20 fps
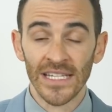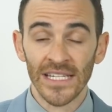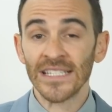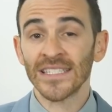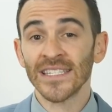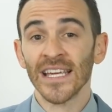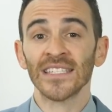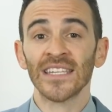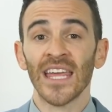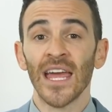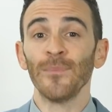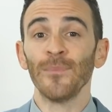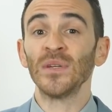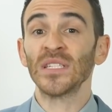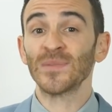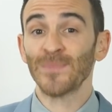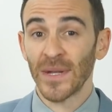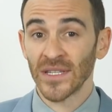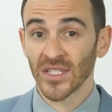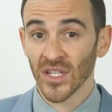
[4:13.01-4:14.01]
he says can't be
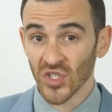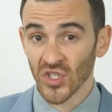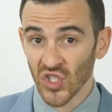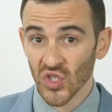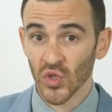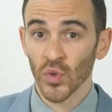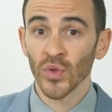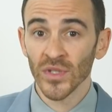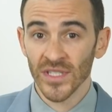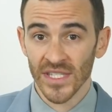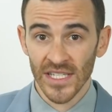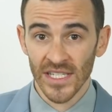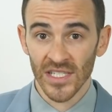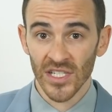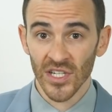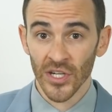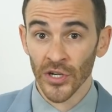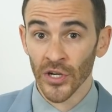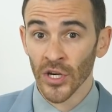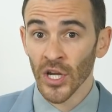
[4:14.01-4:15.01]
spent on schools
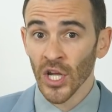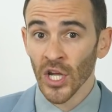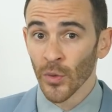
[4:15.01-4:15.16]
this year,